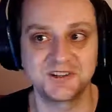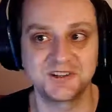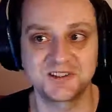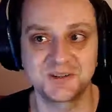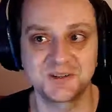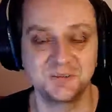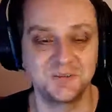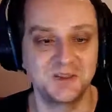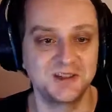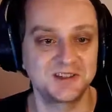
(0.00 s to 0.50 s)

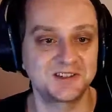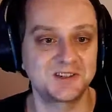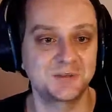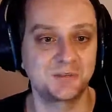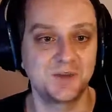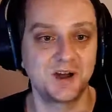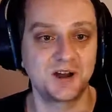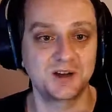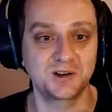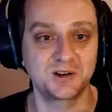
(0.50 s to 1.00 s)
It's a
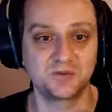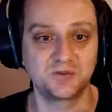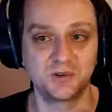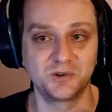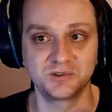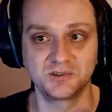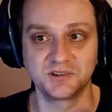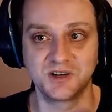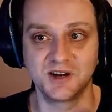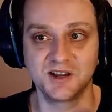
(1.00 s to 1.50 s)

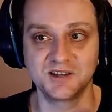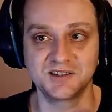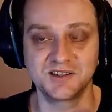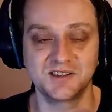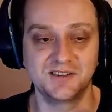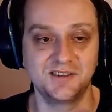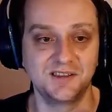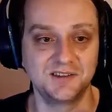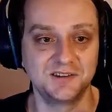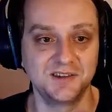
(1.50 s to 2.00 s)
marathon
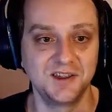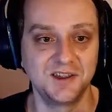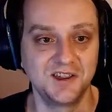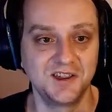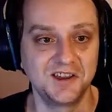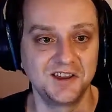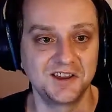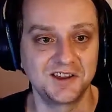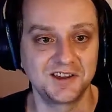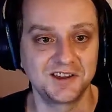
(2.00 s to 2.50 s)
rather than
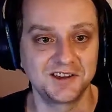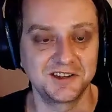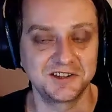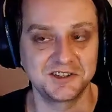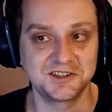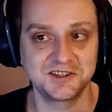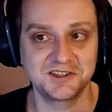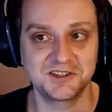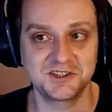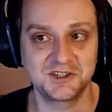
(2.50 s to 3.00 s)

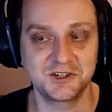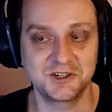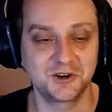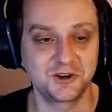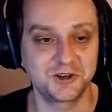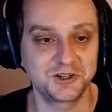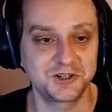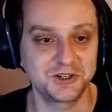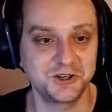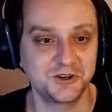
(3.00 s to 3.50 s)
a
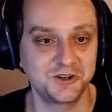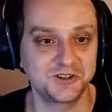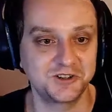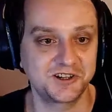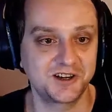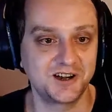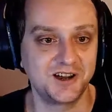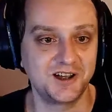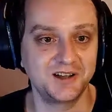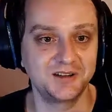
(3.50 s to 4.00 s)

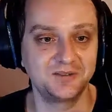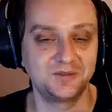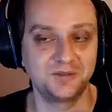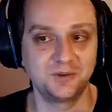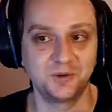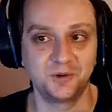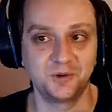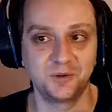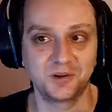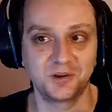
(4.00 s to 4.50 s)
short run
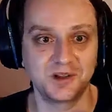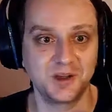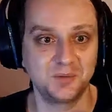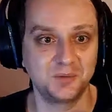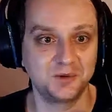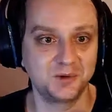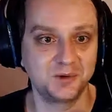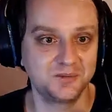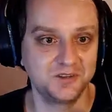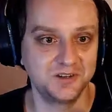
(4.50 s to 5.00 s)
for a
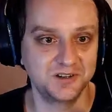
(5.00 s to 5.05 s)
couple of